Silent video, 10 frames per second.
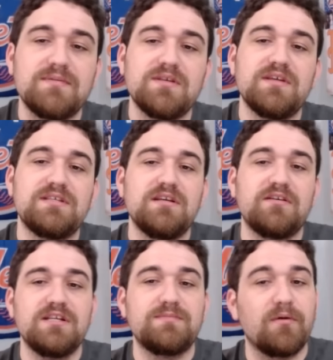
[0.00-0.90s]
of this
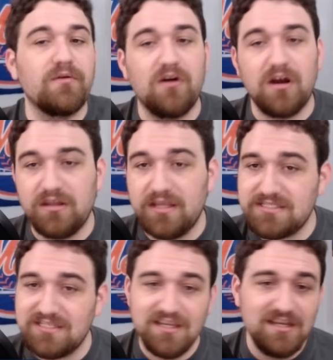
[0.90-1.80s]
series, but
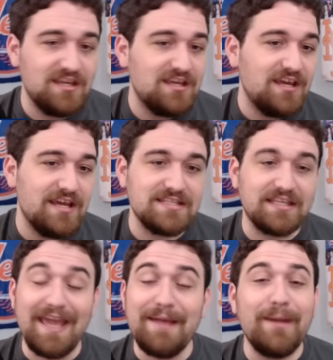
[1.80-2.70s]
regardless, it's a
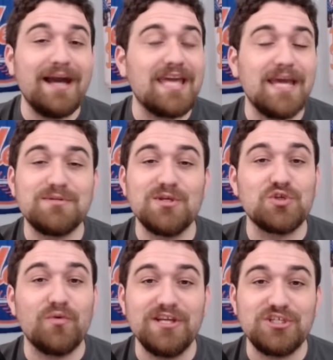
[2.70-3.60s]
game-by-game
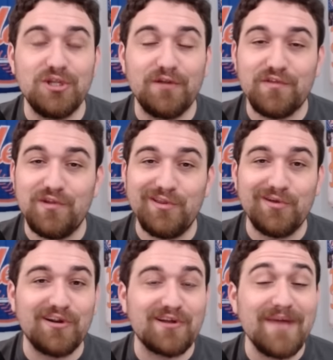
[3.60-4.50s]
situation here for the New
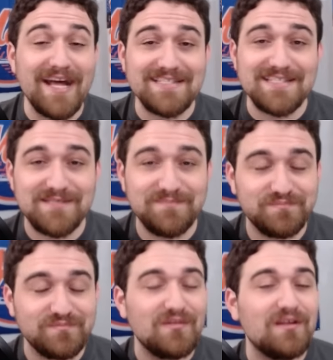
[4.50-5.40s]
York Mets.
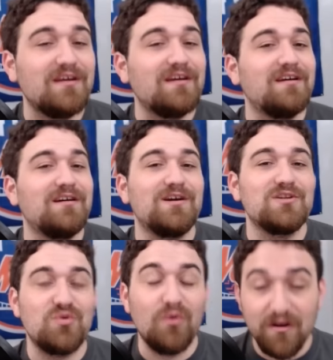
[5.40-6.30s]

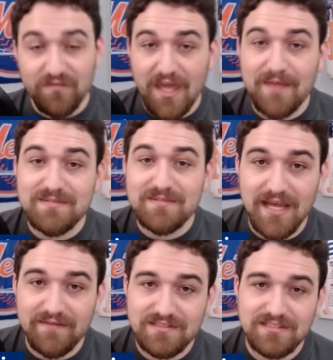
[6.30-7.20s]
12 games
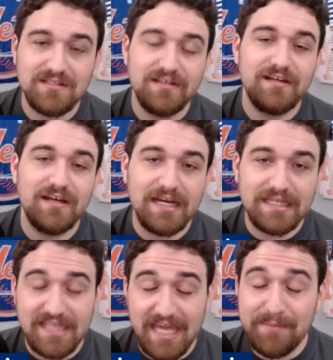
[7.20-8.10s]
left. A
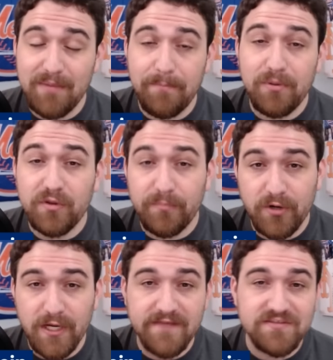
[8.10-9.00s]
game up on the
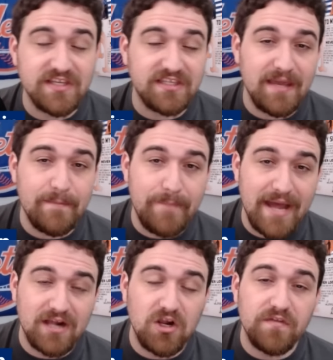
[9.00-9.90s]
Braves, a game
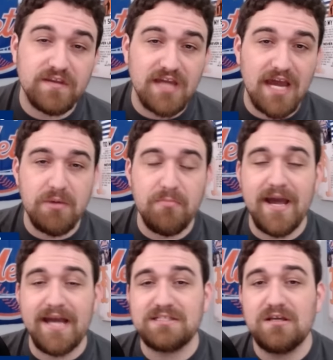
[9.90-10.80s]
back on the
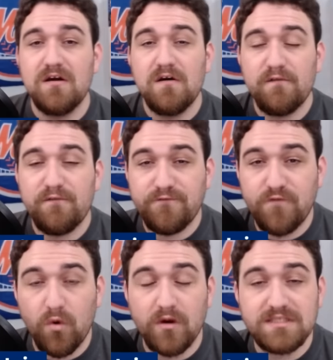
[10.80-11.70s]
Diamondbacks,
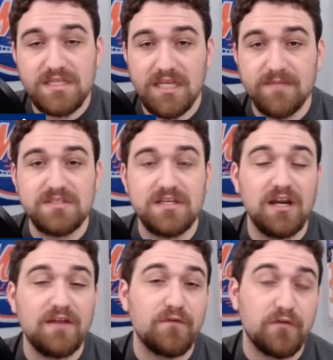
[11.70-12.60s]
four teams
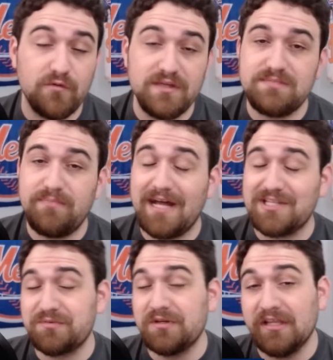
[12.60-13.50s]
gunning for three spots.
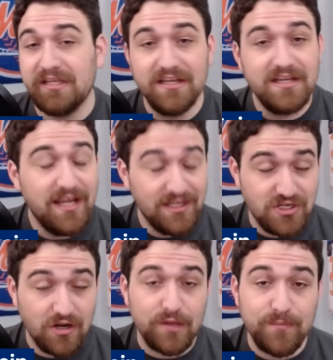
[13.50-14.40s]
Really, it
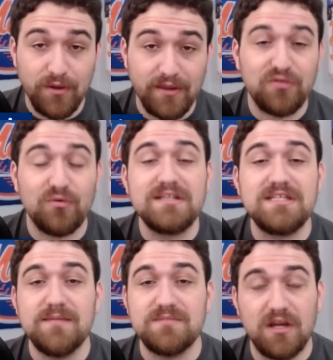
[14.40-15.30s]
started to look more like three
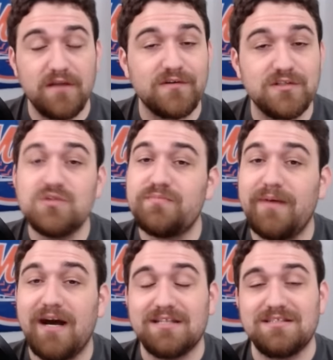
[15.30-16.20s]
teams gunning for two
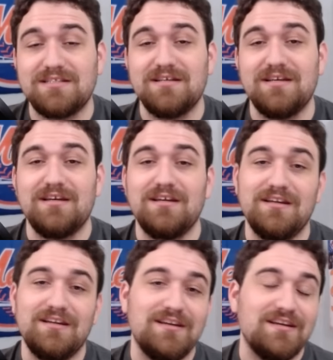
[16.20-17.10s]
spots.
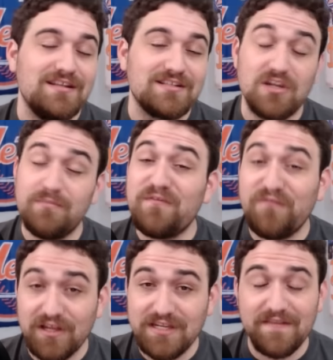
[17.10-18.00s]
It's going to be
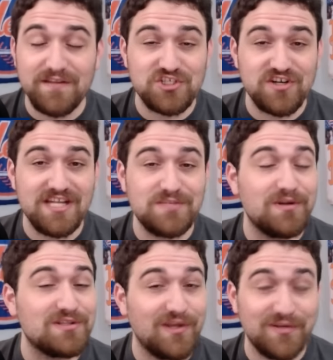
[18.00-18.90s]
fun down the stretch, but
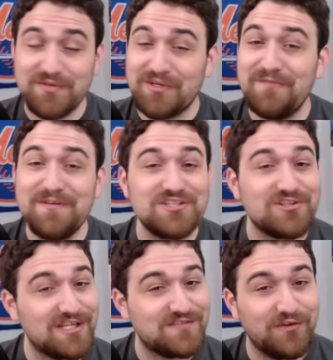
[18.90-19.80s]
it's also going to be
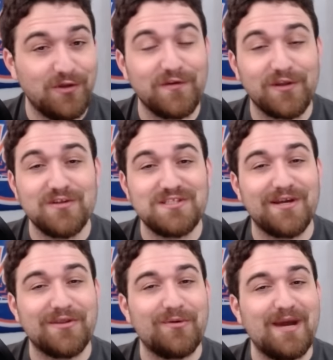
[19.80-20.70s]
stressful if it goes the
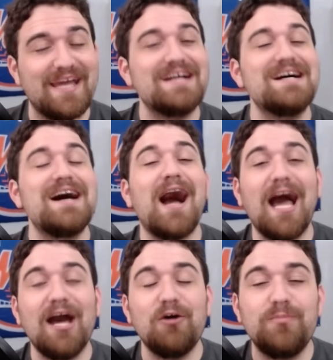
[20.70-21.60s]
other way.
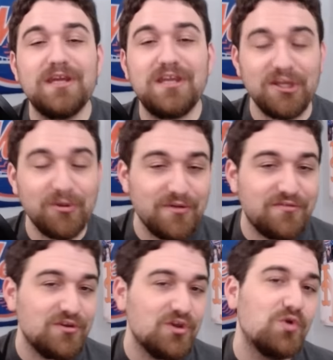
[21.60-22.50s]
I will be here
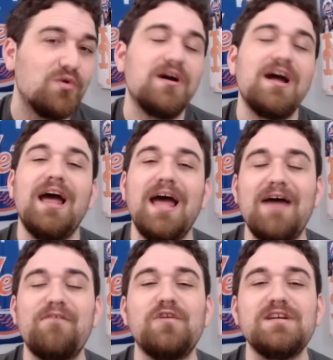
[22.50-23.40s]
with you
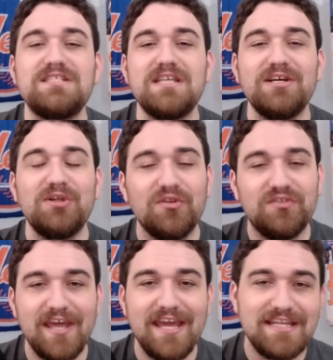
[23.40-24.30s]
every single
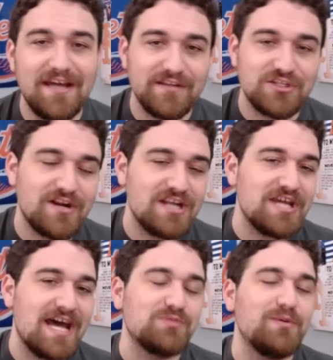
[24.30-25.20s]
day down the stretch
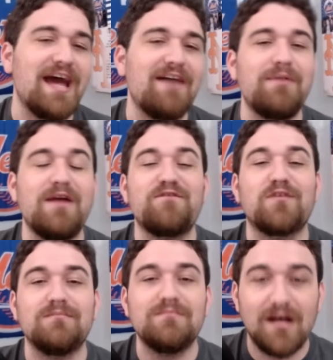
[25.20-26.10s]
as we have been
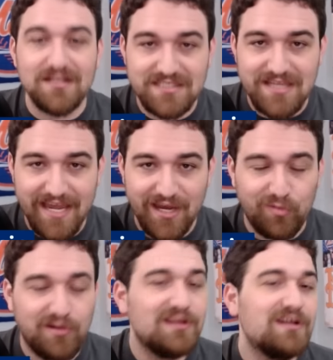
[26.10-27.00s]
for months
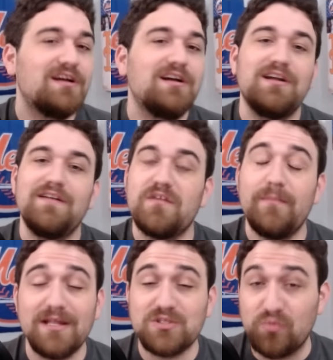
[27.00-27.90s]
now. The
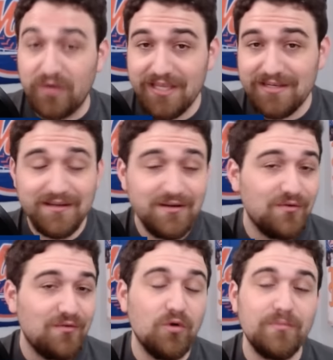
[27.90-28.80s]
Mets win.
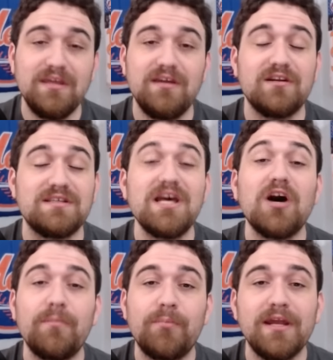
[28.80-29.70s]
We'll be here to
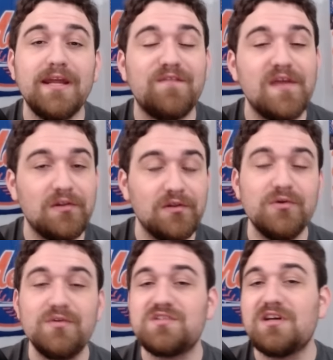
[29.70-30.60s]
celebrate. If they
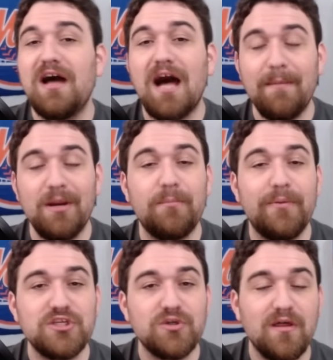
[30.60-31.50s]
lose, I'm here to
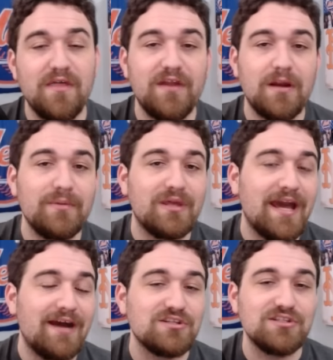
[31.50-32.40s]
put you on the therapy
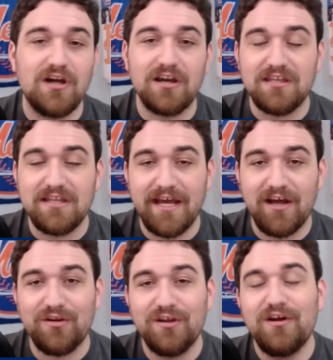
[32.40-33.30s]
couch and talk you
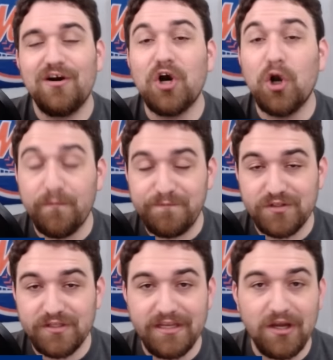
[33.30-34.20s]
down.
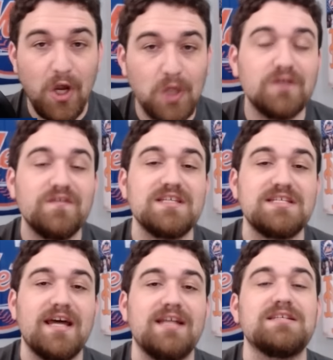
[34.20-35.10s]
Hopefully, all of this
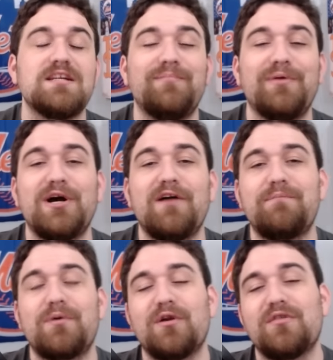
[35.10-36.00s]
ends in a playoff
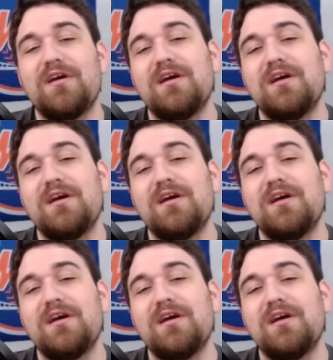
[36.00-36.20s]
berth.